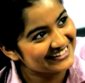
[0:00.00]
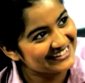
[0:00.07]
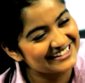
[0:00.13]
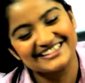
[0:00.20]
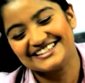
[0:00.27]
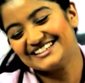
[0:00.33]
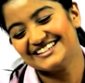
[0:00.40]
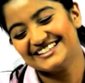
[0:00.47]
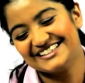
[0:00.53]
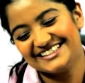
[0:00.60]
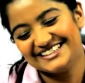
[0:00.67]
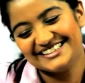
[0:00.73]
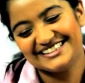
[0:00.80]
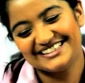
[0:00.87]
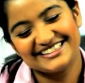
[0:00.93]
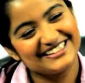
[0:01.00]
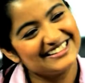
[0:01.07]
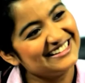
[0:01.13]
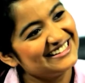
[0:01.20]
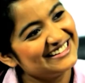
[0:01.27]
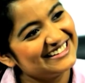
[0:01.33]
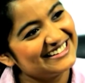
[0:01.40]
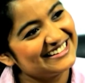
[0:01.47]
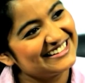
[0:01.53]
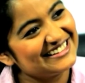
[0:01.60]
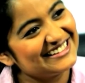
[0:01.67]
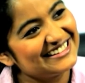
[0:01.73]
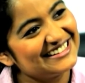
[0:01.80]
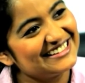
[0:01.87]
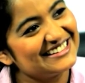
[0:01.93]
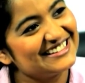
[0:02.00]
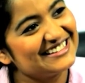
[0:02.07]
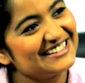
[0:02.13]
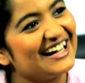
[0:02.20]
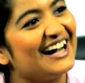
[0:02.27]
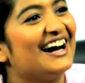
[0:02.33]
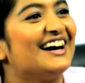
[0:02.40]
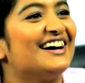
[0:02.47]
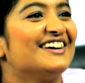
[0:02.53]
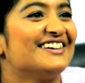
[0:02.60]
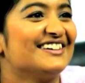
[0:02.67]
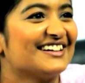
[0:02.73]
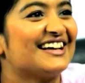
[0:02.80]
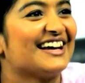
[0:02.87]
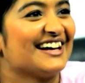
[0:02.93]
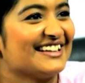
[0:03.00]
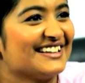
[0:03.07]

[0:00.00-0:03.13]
That leads to them understanding their energy profile of their